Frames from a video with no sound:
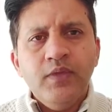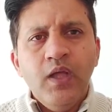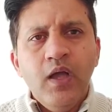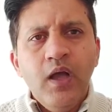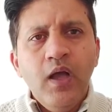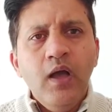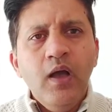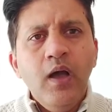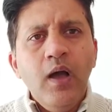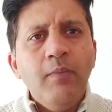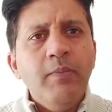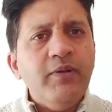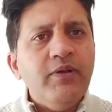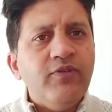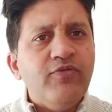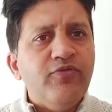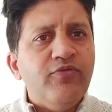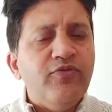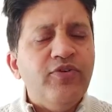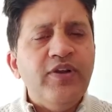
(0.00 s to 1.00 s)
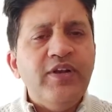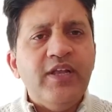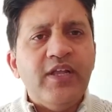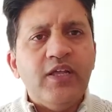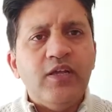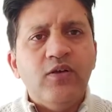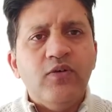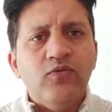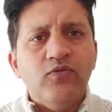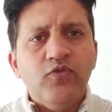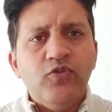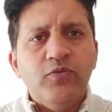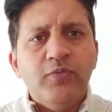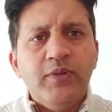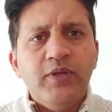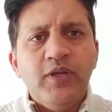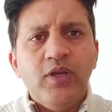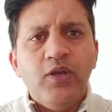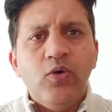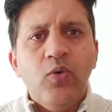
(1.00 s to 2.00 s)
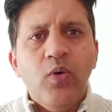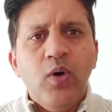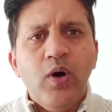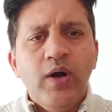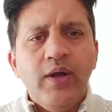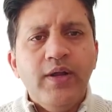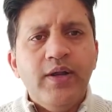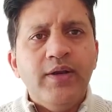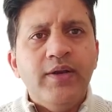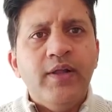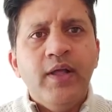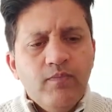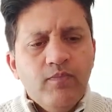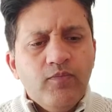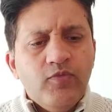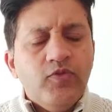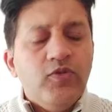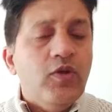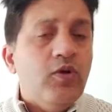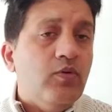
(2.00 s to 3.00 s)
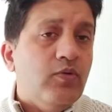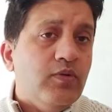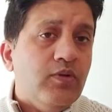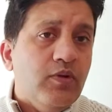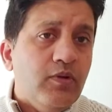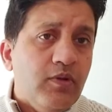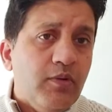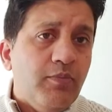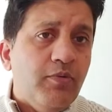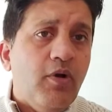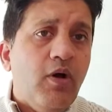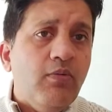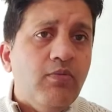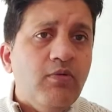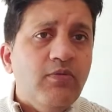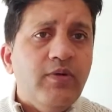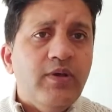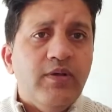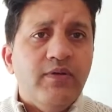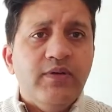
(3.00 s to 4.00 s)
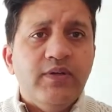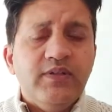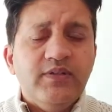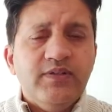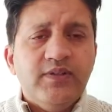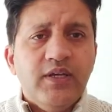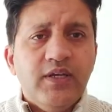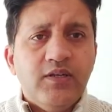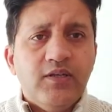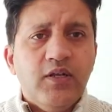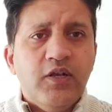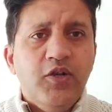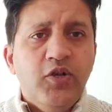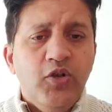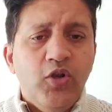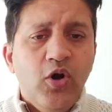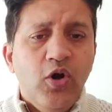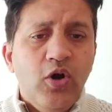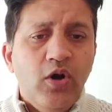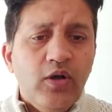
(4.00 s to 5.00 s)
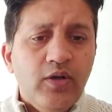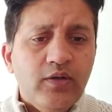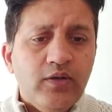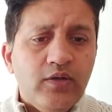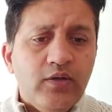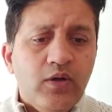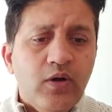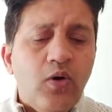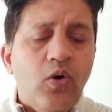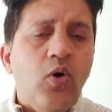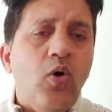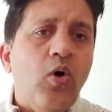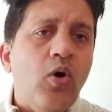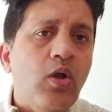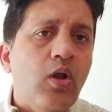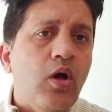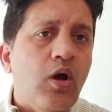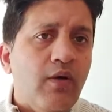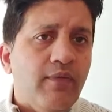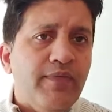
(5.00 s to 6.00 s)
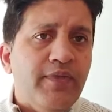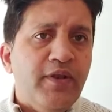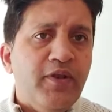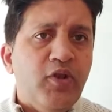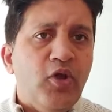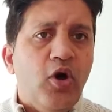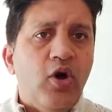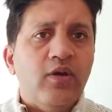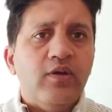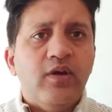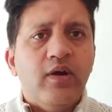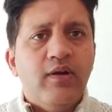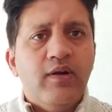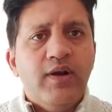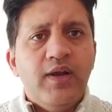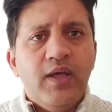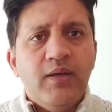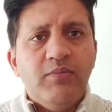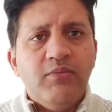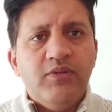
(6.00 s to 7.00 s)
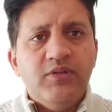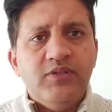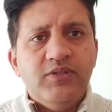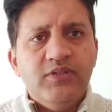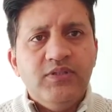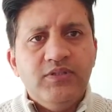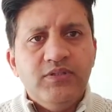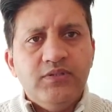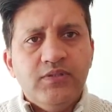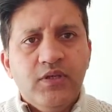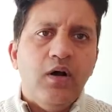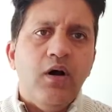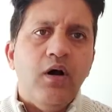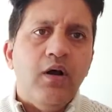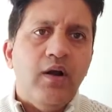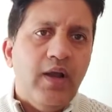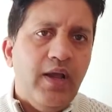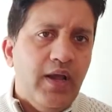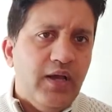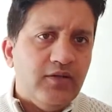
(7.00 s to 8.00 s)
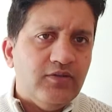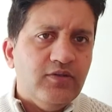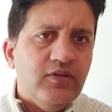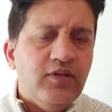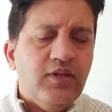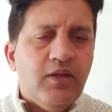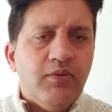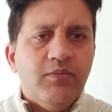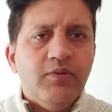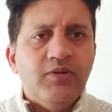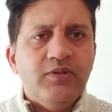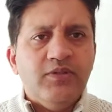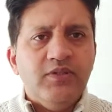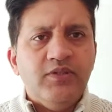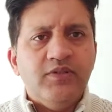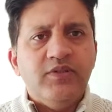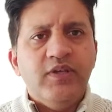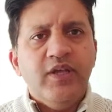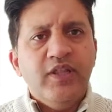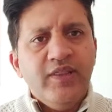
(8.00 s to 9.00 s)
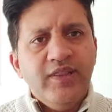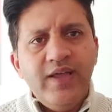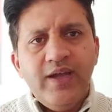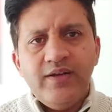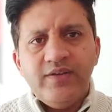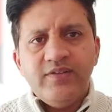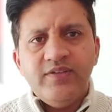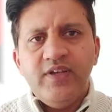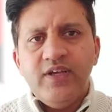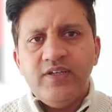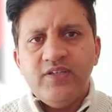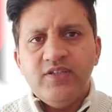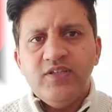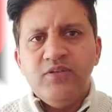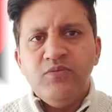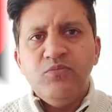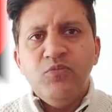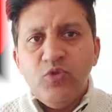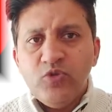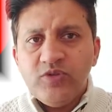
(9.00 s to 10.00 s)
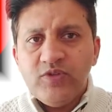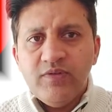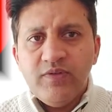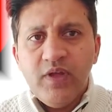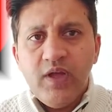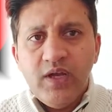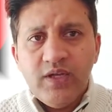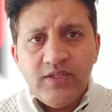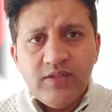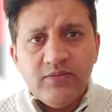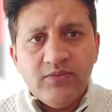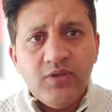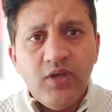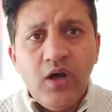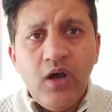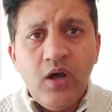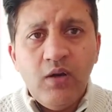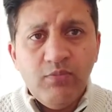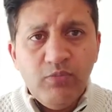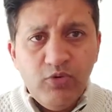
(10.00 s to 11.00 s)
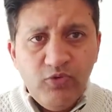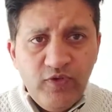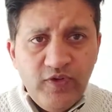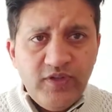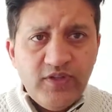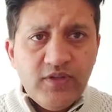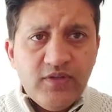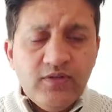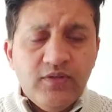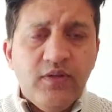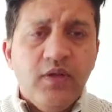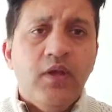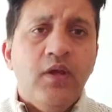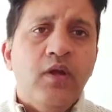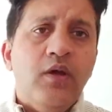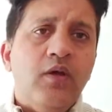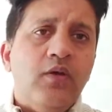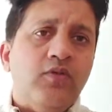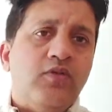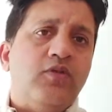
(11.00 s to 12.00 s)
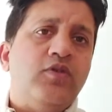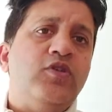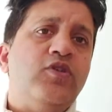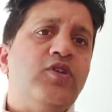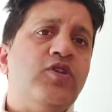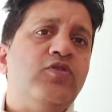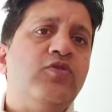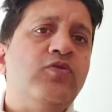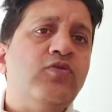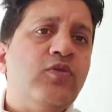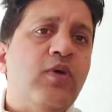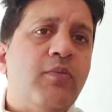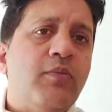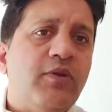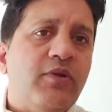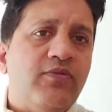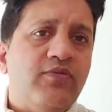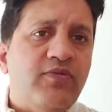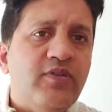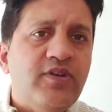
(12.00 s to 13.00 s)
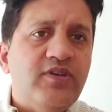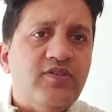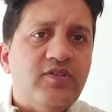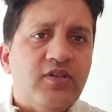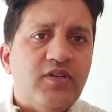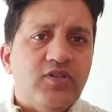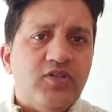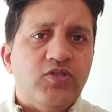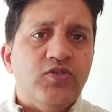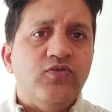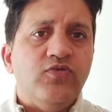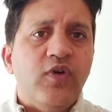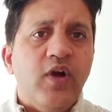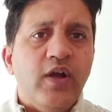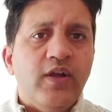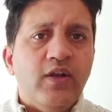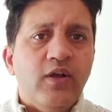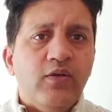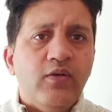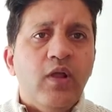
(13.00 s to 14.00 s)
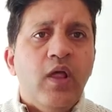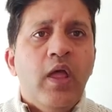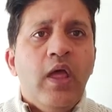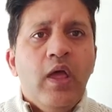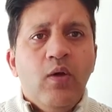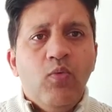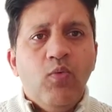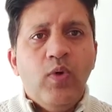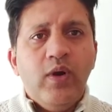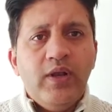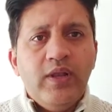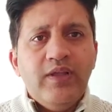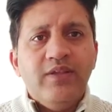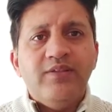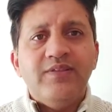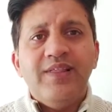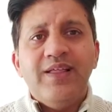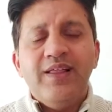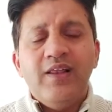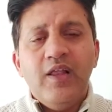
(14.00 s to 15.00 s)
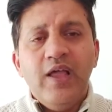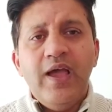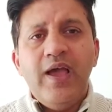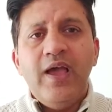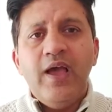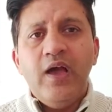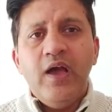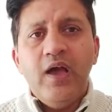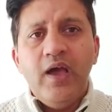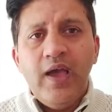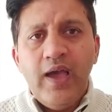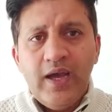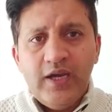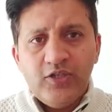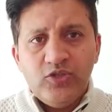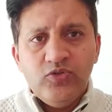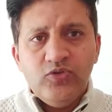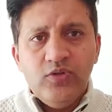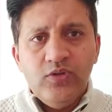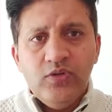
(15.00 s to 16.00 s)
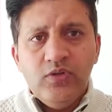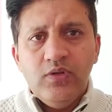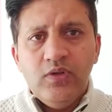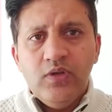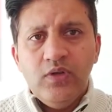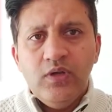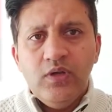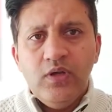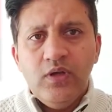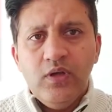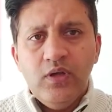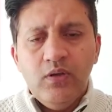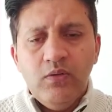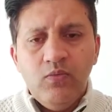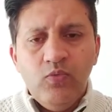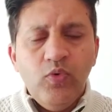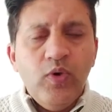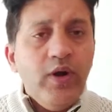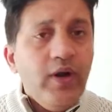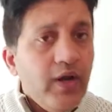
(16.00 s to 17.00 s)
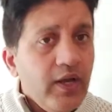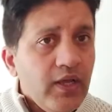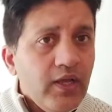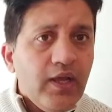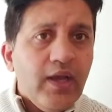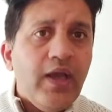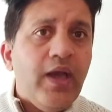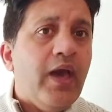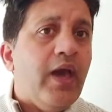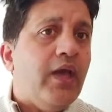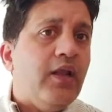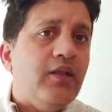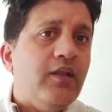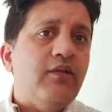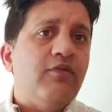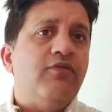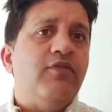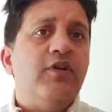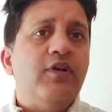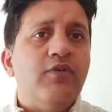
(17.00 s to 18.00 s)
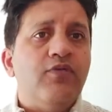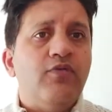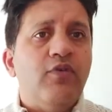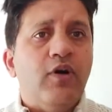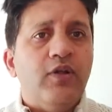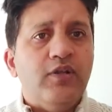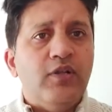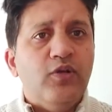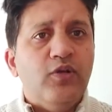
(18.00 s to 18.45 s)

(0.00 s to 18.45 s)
A bit of reading would be required. So the problem here is that not all of the non-current liabilities are actually liabilities. In that section, most of the items are provisions. So you need to do a bit of research to find out what is the actual wording and the figure for the